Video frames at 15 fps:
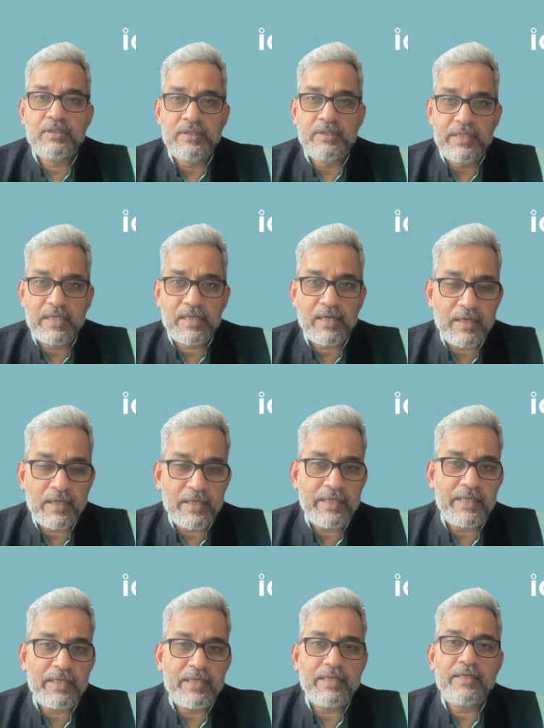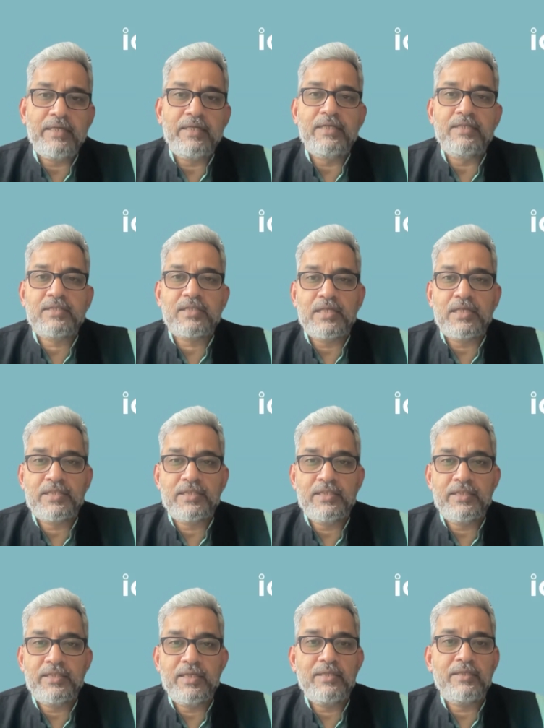They are currently in
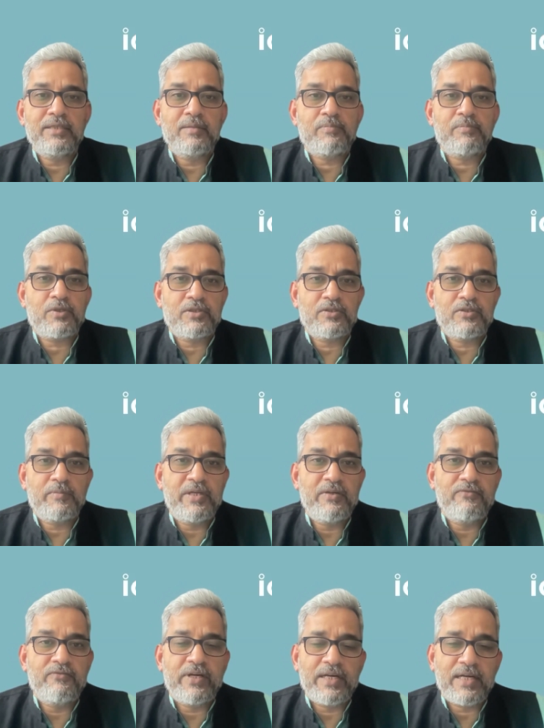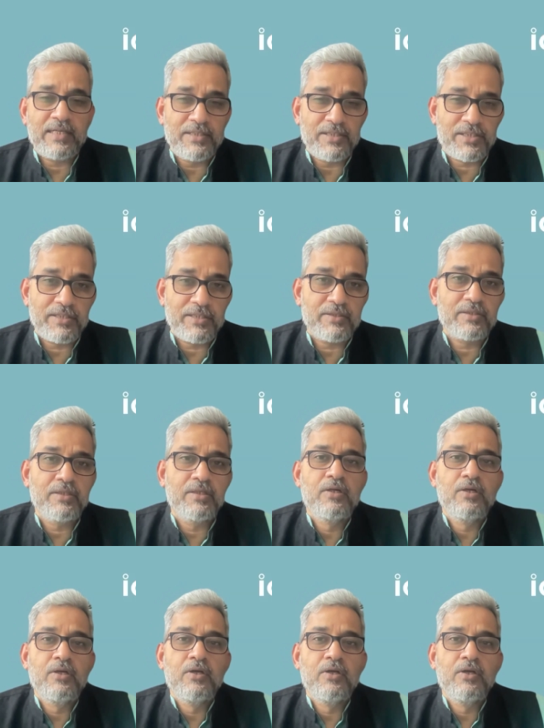discussion and in the process of being finalizations.